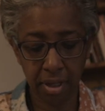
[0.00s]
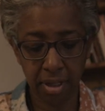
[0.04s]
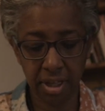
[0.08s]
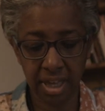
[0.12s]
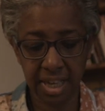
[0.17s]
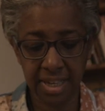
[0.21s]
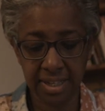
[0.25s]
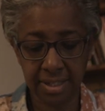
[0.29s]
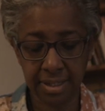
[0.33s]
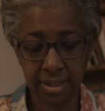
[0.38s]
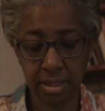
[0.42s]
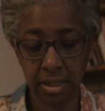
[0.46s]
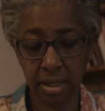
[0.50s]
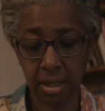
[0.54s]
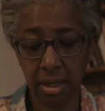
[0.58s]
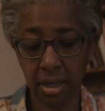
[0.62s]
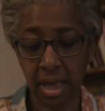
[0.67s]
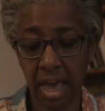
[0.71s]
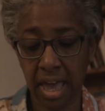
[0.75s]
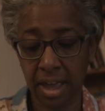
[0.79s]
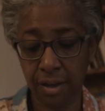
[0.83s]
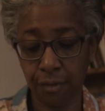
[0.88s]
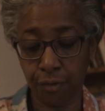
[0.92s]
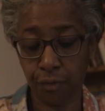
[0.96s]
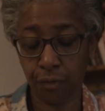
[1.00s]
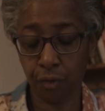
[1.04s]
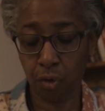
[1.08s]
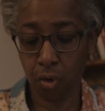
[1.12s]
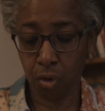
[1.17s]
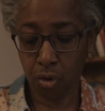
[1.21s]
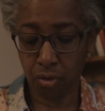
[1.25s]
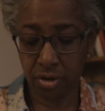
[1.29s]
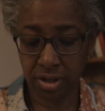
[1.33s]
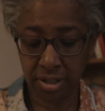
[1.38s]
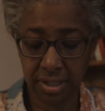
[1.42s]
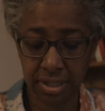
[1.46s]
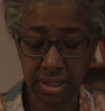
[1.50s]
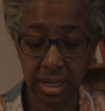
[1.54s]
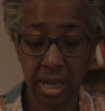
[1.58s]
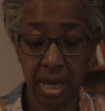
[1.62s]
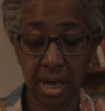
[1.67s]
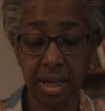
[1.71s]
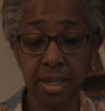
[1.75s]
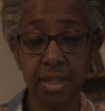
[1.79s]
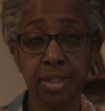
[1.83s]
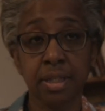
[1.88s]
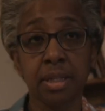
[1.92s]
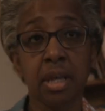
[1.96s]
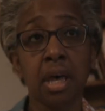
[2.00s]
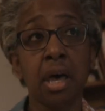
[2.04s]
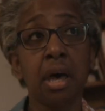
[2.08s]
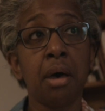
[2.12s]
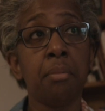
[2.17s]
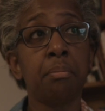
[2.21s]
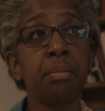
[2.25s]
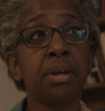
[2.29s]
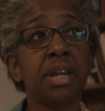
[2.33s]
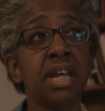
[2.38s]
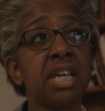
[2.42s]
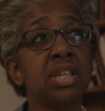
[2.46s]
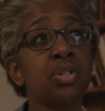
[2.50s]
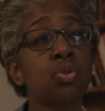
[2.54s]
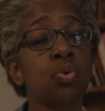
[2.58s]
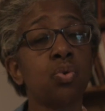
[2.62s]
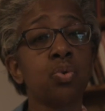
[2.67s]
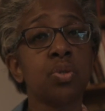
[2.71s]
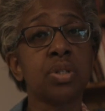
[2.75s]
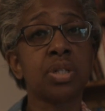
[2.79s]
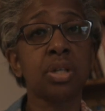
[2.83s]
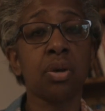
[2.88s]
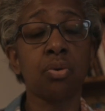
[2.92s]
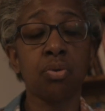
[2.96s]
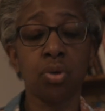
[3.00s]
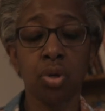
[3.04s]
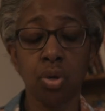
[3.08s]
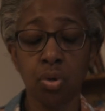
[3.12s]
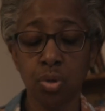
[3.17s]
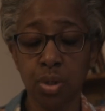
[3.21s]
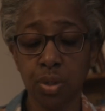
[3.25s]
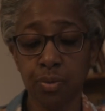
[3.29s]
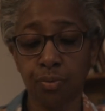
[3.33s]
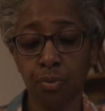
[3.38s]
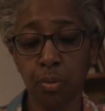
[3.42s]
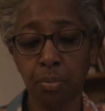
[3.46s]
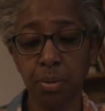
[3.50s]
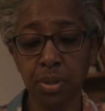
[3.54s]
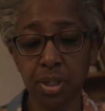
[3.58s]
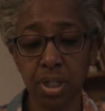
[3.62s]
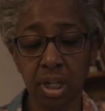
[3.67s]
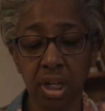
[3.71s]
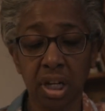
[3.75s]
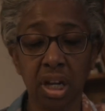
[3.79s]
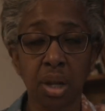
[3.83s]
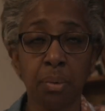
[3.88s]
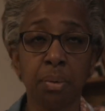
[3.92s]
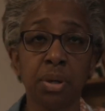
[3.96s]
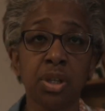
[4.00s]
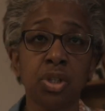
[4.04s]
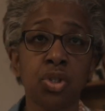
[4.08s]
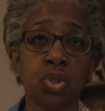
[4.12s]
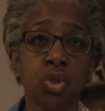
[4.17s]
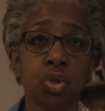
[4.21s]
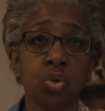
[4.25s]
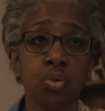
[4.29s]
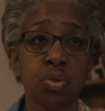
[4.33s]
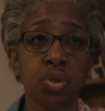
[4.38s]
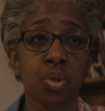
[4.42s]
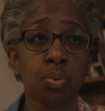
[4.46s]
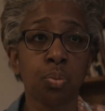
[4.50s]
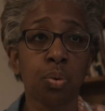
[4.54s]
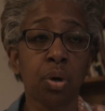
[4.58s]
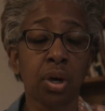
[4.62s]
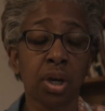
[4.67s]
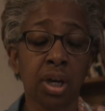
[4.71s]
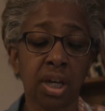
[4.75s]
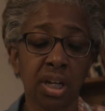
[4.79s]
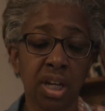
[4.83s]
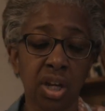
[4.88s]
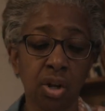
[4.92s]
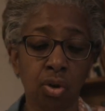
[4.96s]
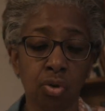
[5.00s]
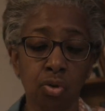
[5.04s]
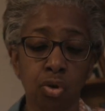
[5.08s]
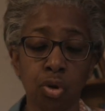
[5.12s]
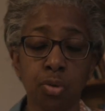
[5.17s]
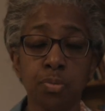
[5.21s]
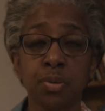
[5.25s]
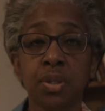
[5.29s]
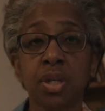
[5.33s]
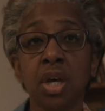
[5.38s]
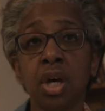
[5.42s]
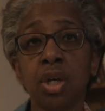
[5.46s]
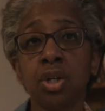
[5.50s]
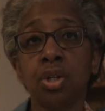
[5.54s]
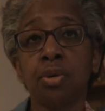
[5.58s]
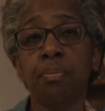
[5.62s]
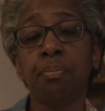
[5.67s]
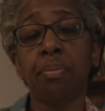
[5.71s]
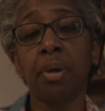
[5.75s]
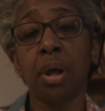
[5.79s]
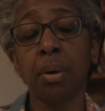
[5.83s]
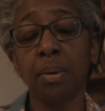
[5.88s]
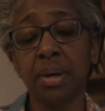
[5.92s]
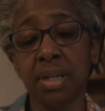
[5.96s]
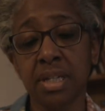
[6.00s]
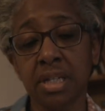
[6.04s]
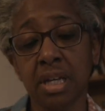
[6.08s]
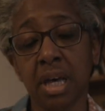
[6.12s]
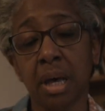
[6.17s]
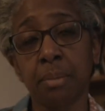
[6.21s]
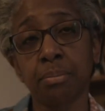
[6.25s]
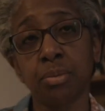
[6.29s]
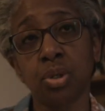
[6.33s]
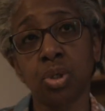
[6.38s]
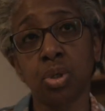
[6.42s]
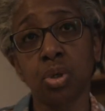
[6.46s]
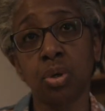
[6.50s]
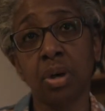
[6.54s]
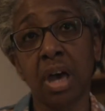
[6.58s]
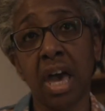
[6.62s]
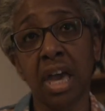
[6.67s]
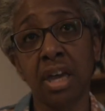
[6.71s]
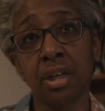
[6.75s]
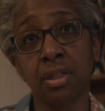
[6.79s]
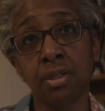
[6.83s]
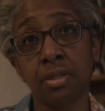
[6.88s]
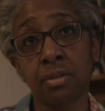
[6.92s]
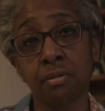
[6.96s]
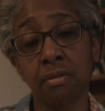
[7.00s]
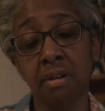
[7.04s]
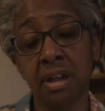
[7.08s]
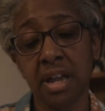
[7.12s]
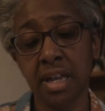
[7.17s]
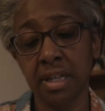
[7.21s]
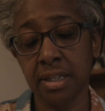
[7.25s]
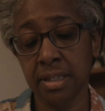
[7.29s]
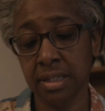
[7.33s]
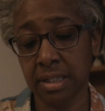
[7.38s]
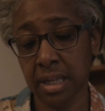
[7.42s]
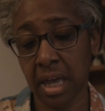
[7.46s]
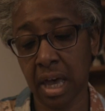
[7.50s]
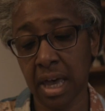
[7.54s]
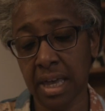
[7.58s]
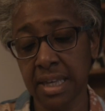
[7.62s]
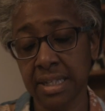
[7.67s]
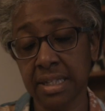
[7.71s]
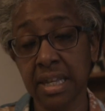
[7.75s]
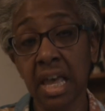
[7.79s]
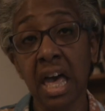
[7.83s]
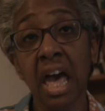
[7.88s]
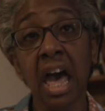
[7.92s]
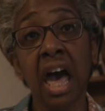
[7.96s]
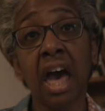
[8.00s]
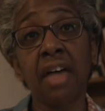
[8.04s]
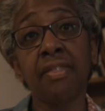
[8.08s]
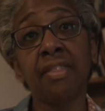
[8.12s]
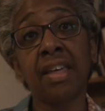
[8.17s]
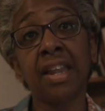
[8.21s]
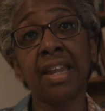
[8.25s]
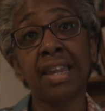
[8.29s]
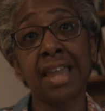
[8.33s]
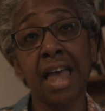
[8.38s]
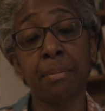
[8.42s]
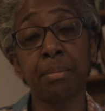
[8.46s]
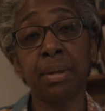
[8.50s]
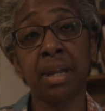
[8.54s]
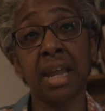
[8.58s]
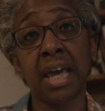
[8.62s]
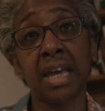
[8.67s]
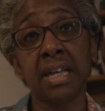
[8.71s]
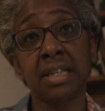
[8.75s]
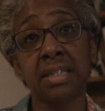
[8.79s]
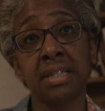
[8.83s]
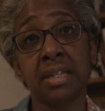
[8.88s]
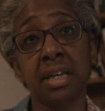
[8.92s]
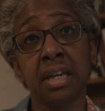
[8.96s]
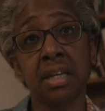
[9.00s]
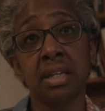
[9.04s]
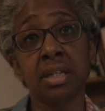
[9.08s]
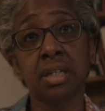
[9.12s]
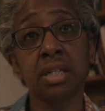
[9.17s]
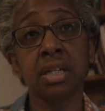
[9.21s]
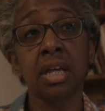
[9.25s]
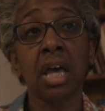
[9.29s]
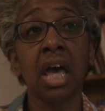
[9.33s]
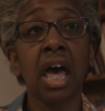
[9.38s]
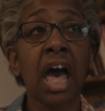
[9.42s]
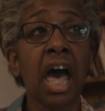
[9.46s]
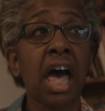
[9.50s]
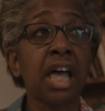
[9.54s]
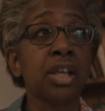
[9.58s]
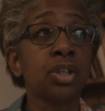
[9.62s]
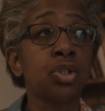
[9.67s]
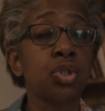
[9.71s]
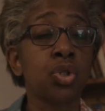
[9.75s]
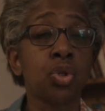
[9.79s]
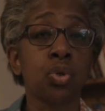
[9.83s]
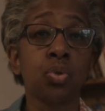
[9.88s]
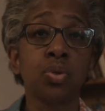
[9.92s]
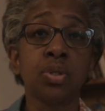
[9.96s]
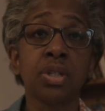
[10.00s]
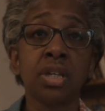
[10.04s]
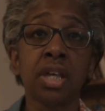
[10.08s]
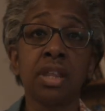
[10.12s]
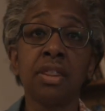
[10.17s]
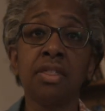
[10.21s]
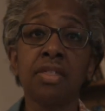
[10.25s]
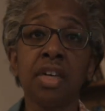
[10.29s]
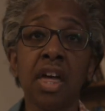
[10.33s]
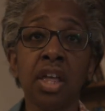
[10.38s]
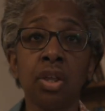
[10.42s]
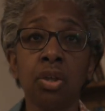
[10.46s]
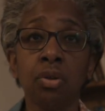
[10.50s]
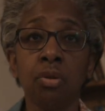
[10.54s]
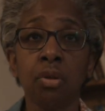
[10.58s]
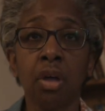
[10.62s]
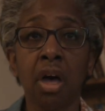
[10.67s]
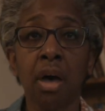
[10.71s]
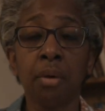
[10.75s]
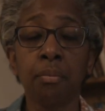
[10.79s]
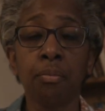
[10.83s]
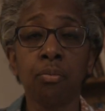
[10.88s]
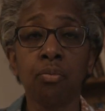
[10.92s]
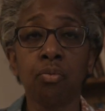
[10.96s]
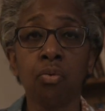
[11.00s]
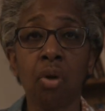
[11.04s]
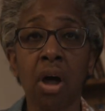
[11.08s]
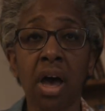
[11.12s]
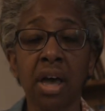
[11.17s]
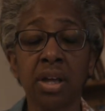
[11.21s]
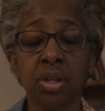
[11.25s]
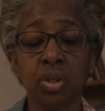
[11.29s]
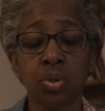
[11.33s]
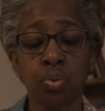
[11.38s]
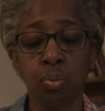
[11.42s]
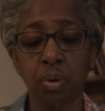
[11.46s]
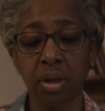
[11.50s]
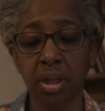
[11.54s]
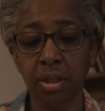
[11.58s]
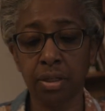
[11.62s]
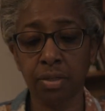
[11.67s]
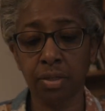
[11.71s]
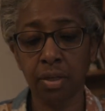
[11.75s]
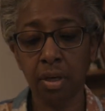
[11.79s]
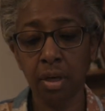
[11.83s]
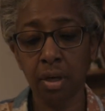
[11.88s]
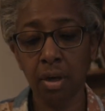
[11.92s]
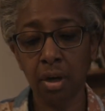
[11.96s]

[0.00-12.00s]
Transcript: is A4 in size, but it is also useful, particularly when students are working in groups, to blow it up to A3 in size and then laminate it, and students can then write with